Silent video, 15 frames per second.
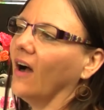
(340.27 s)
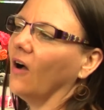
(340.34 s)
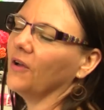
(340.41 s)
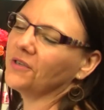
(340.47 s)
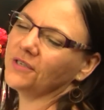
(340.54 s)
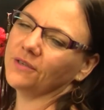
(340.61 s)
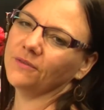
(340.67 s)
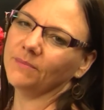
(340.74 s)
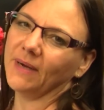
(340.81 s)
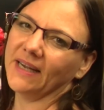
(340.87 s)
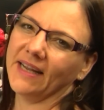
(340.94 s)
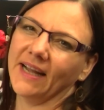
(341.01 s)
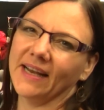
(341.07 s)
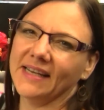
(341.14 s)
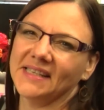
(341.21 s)
also
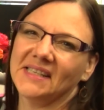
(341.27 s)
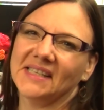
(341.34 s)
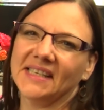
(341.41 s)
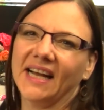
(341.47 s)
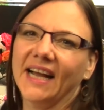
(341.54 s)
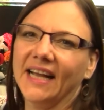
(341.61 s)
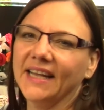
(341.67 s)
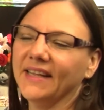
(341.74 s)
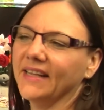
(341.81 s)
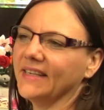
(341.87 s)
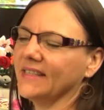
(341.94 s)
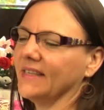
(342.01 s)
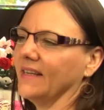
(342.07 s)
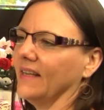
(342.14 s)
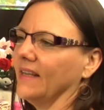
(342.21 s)
my kind of style
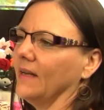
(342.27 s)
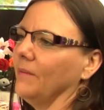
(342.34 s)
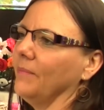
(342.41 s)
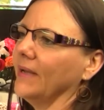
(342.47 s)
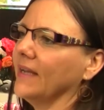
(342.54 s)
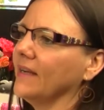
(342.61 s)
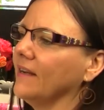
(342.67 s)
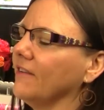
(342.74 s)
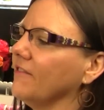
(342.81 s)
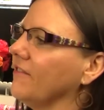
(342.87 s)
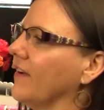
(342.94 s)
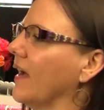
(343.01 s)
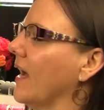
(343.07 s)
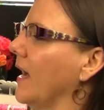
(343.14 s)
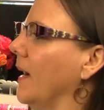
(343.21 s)
is a little bit
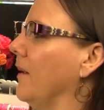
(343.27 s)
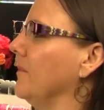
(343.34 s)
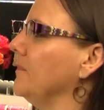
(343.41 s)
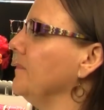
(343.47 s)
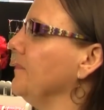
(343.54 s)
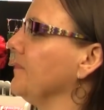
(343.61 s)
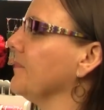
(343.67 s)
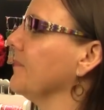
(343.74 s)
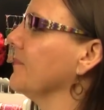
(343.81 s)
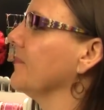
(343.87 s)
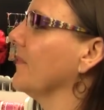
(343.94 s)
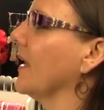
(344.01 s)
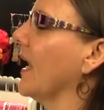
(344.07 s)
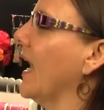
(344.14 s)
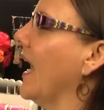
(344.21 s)
of um,
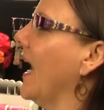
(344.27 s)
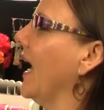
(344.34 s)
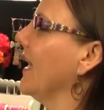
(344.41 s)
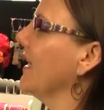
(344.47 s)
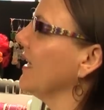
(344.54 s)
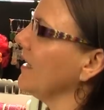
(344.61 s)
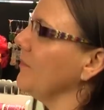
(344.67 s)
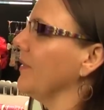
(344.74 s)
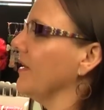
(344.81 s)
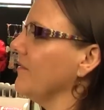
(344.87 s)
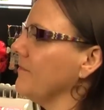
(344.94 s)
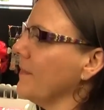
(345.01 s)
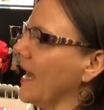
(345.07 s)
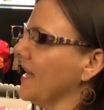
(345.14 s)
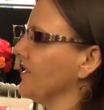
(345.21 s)
a little bit
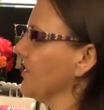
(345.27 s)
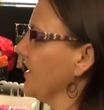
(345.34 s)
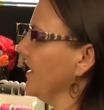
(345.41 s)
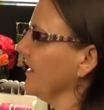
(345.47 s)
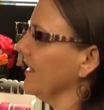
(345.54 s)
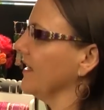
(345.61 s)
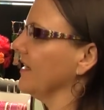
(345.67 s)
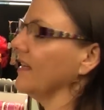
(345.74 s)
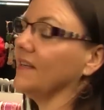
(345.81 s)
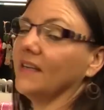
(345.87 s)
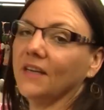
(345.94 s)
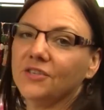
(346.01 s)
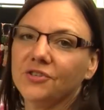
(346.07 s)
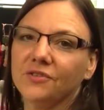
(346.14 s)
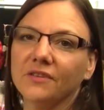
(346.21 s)
of masculine
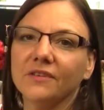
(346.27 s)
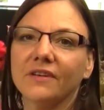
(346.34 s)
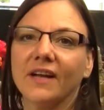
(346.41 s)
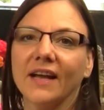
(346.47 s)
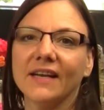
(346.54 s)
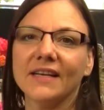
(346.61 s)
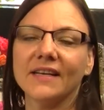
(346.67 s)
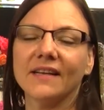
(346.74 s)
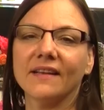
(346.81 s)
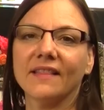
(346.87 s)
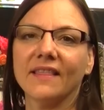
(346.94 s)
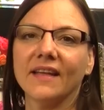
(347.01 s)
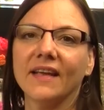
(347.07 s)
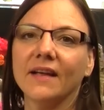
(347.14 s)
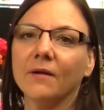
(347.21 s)
industrial kind of
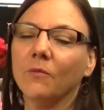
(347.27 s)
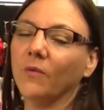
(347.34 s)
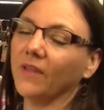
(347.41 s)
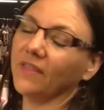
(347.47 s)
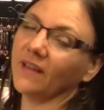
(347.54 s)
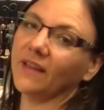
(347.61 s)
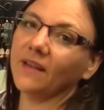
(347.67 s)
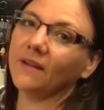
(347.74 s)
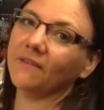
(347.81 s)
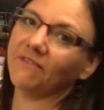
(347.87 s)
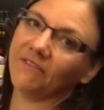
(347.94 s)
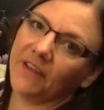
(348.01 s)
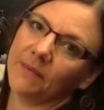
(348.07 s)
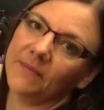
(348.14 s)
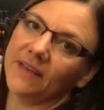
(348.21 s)
thing with a little
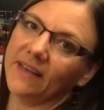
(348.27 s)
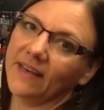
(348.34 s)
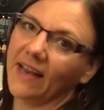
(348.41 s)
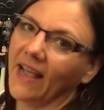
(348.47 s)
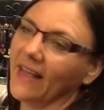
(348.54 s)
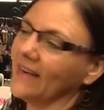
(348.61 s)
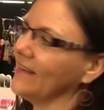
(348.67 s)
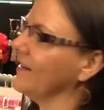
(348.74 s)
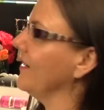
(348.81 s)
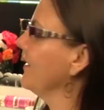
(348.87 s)
feminine added